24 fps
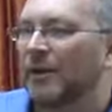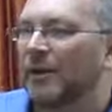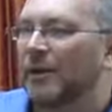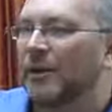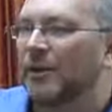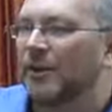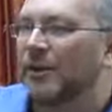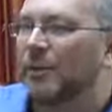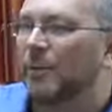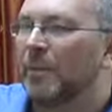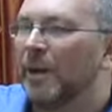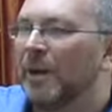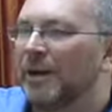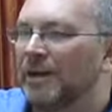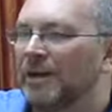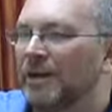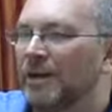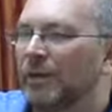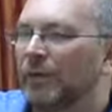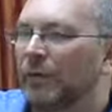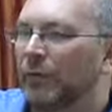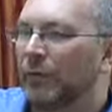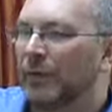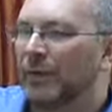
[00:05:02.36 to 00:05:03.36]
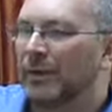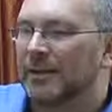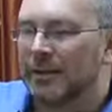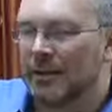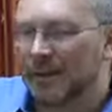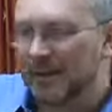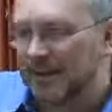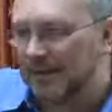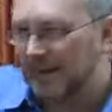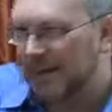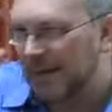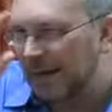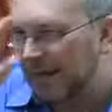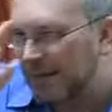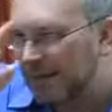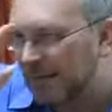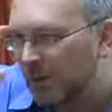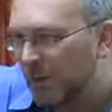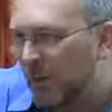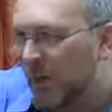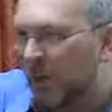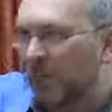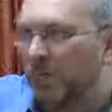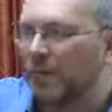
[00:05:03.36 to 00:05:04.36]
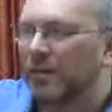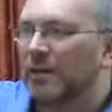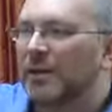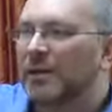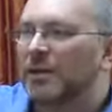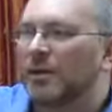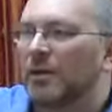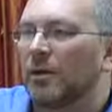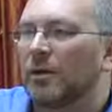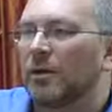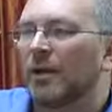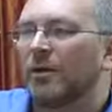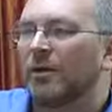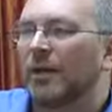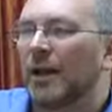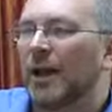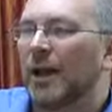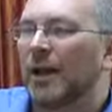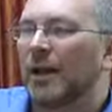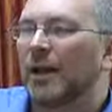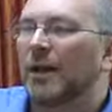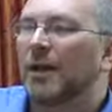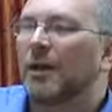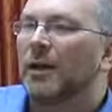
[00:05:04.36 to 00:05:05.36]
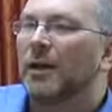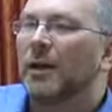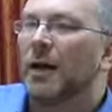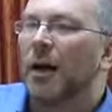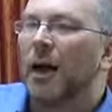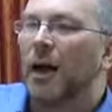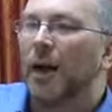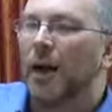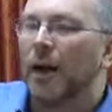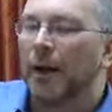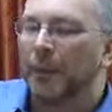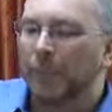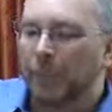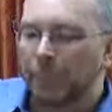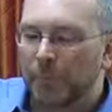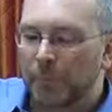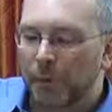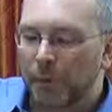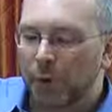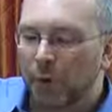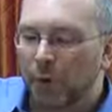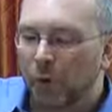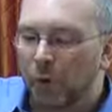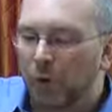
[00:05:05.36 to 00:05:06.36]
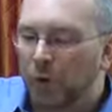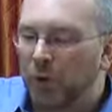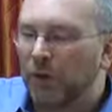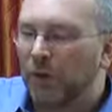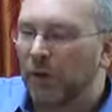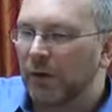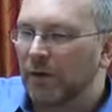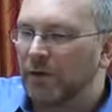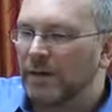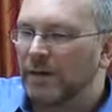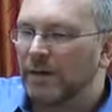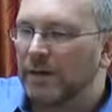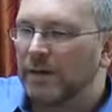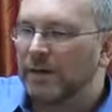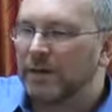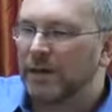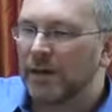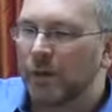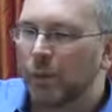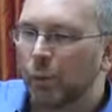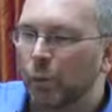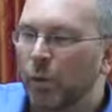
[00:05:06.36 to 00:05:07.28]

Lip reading: You know, do you make deliveries? Is the web address on the van? All of those things.